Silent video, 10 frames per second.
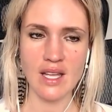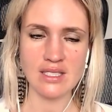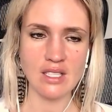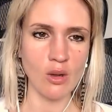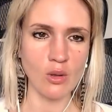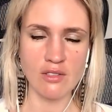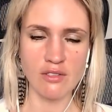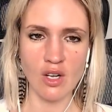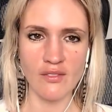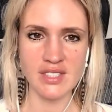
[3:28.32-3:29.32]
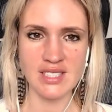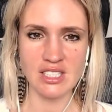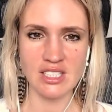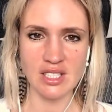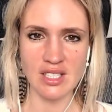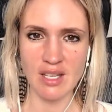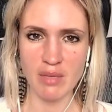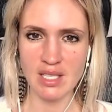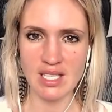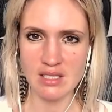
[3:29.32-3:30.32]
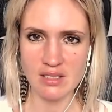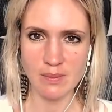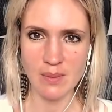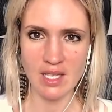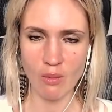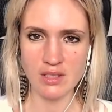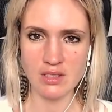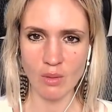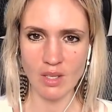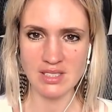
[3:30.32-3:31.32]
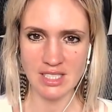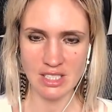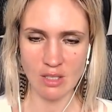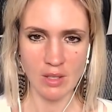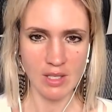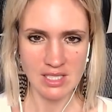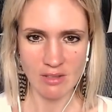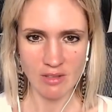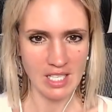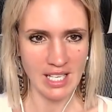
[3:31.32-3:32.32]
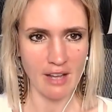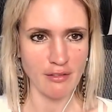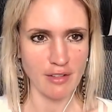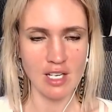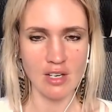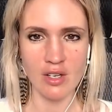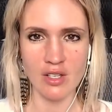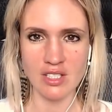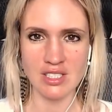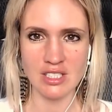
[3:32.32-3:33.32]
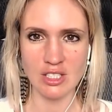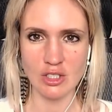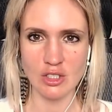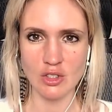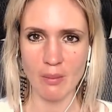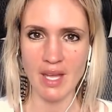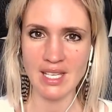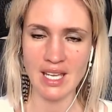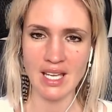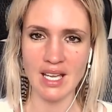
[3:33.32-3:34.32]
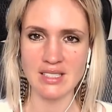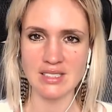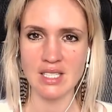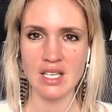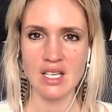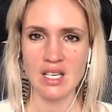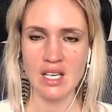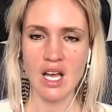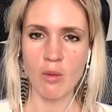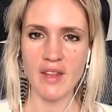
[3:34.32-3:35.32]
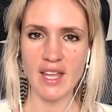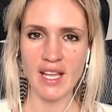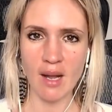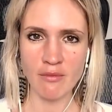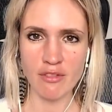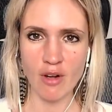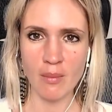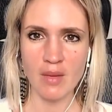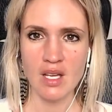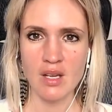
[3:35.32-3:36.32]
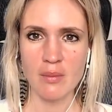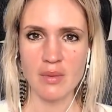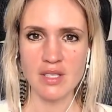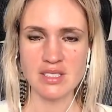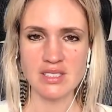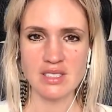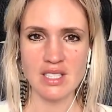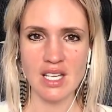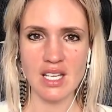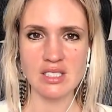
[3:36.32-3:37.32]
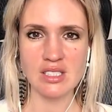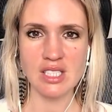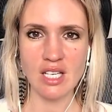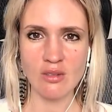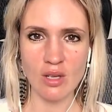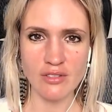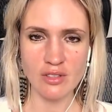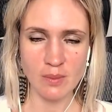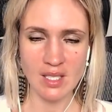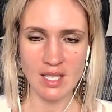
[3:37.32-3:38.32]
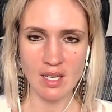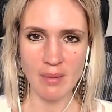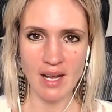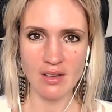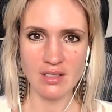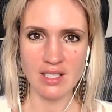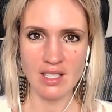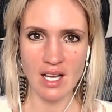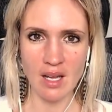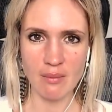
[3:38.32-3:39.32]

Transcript: that's a whole different conversation. And then we need to speak in a one-to-one session, and we need to really carefully look at the decisions you're making and where they come from. But in general, if you're speaking about